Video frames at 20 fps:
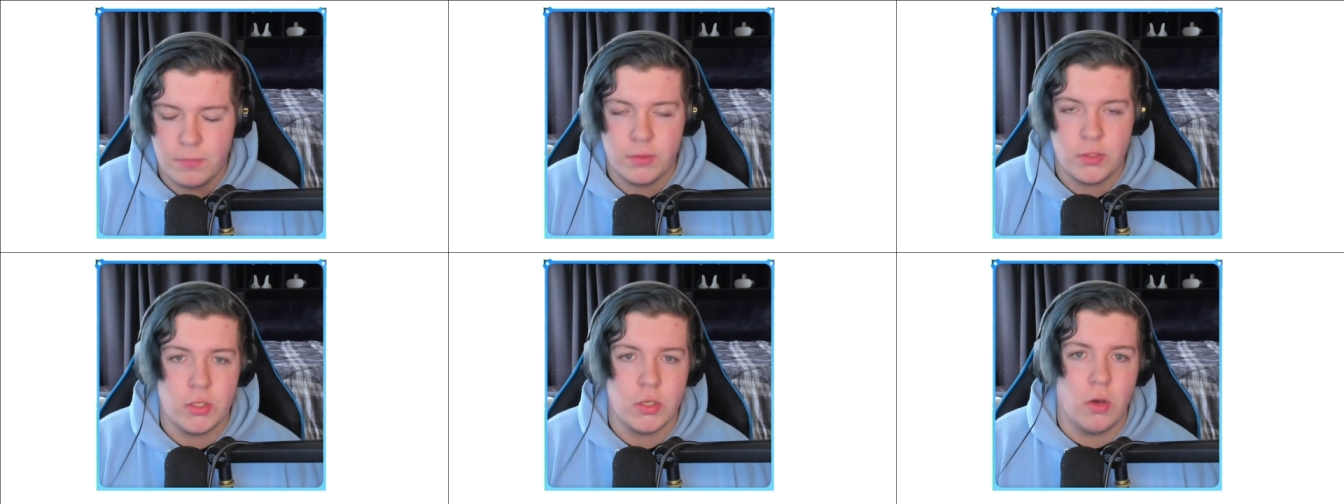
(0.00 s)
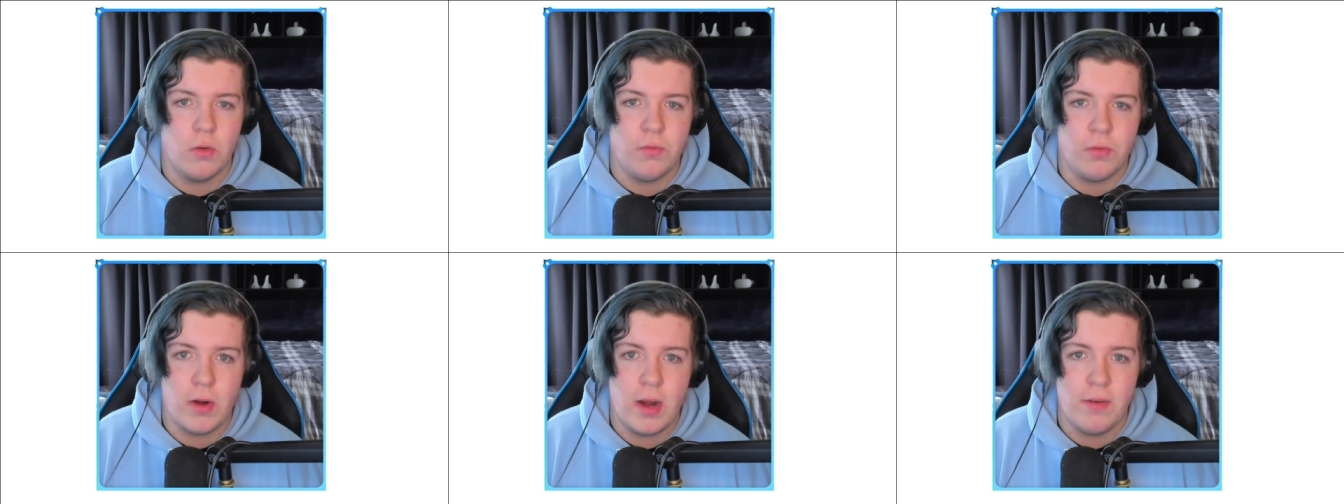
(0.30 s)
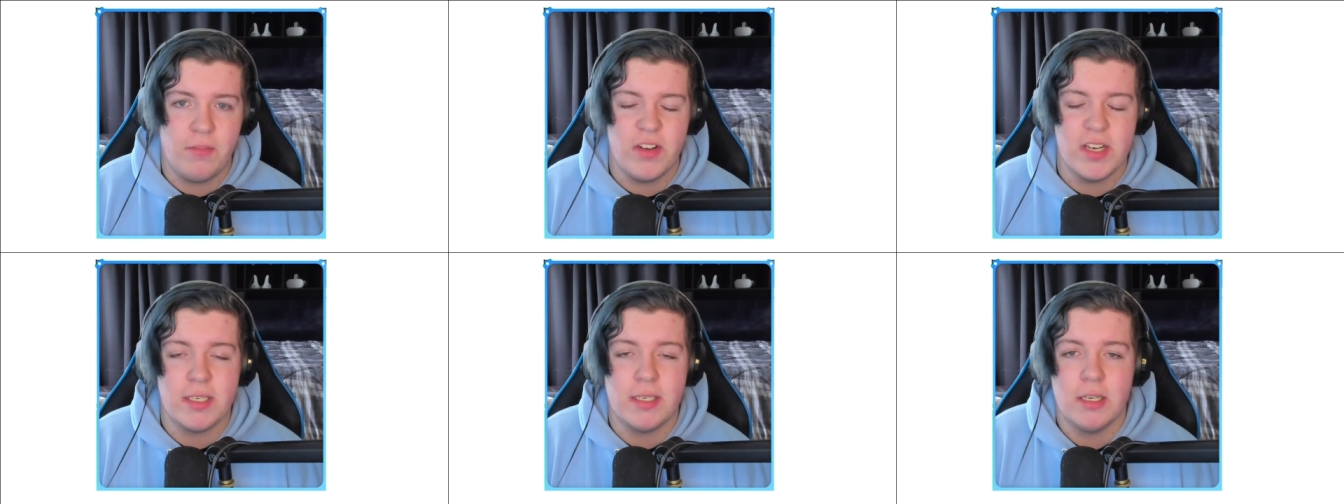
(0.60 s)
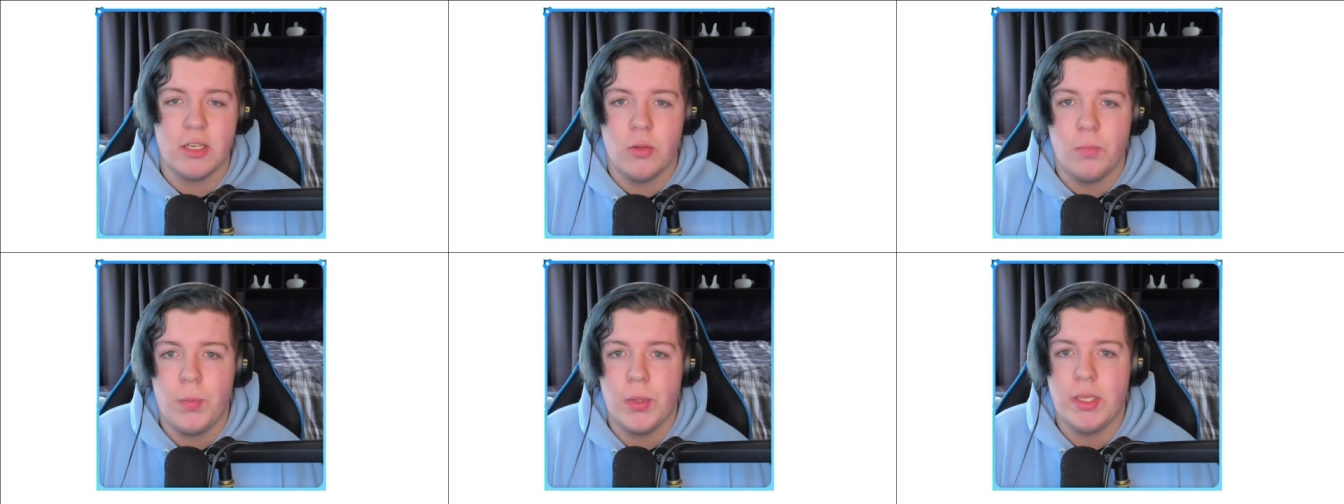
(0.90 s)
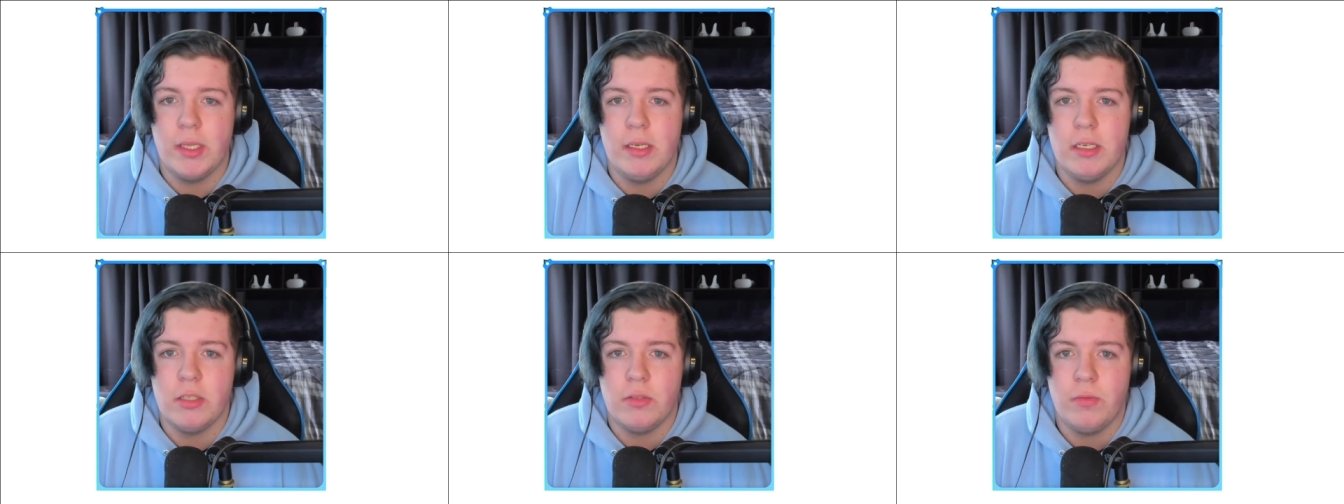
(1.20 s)
So for every single
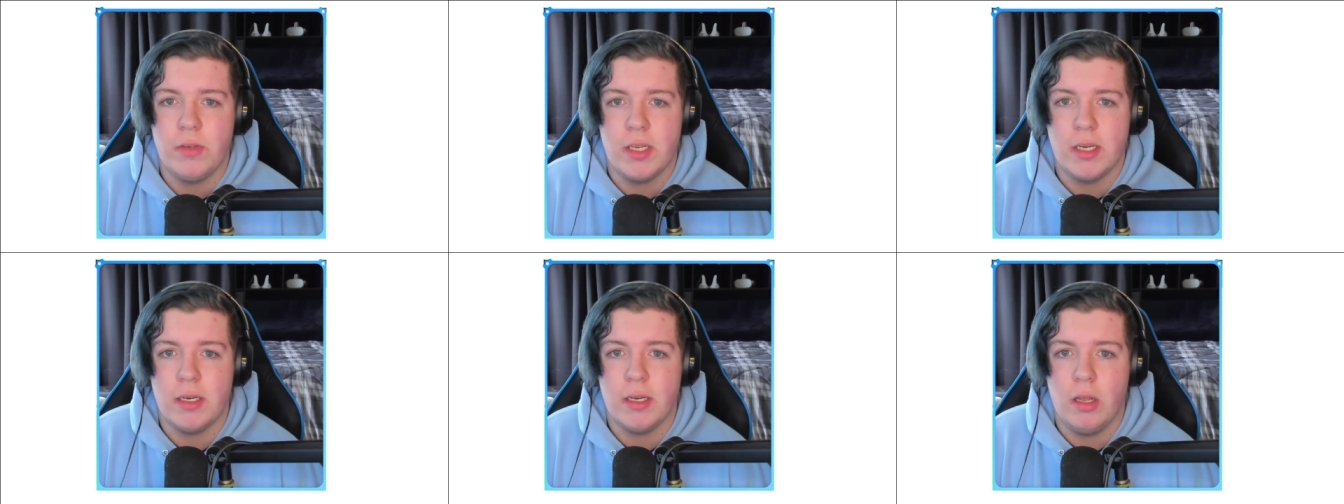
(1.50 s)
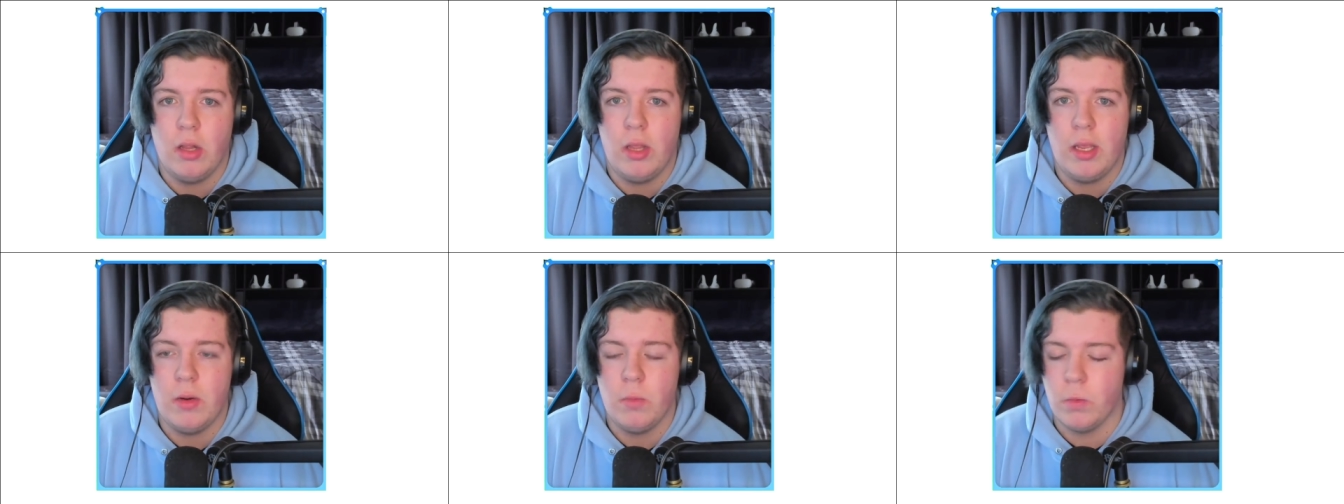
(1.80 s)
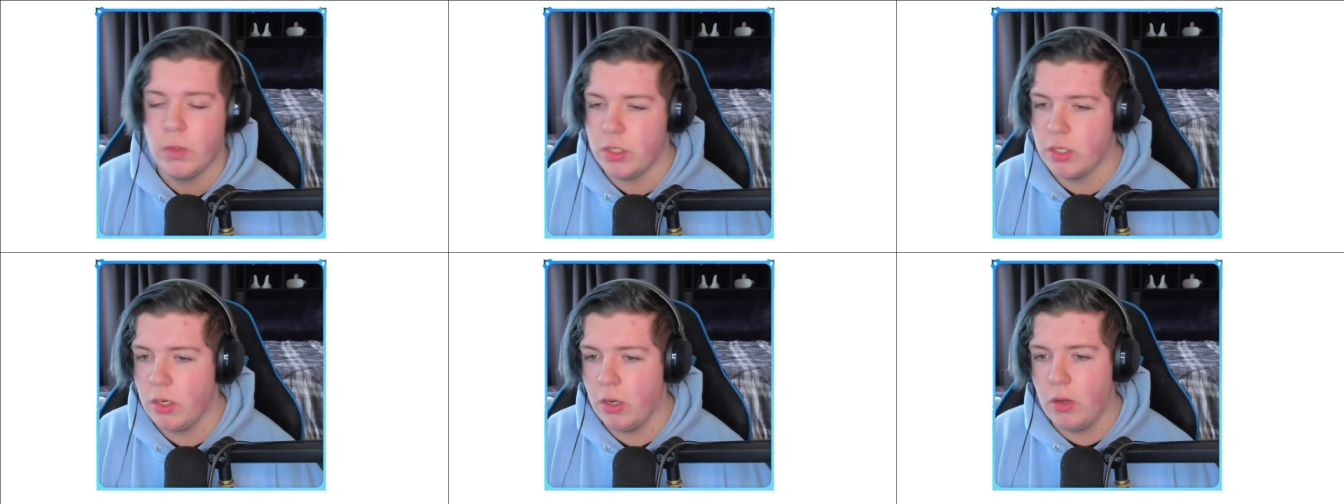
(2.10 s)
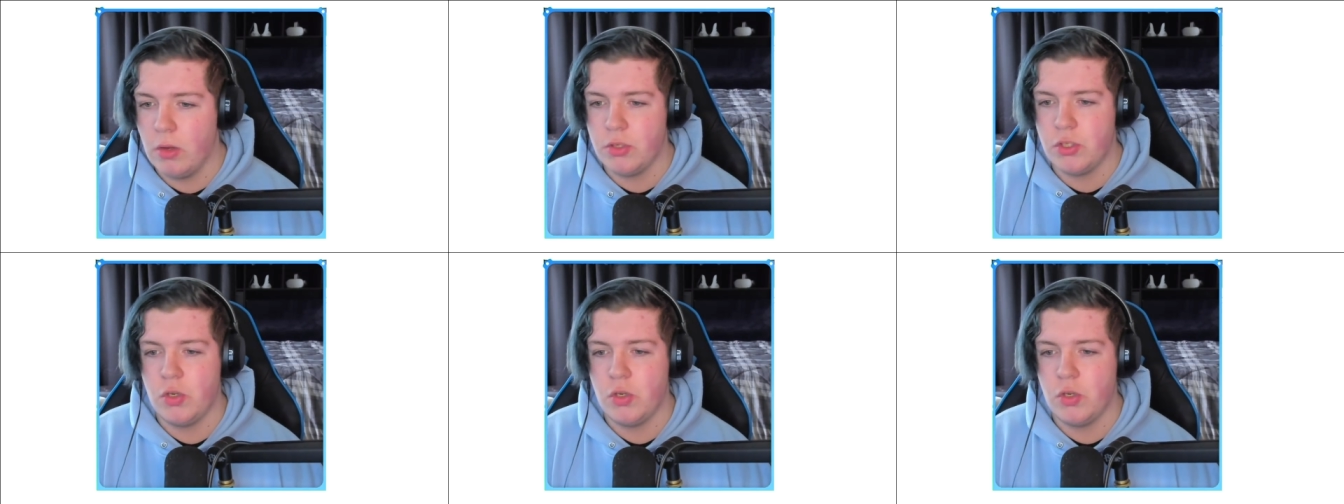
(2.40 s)
police vehicle, it would cost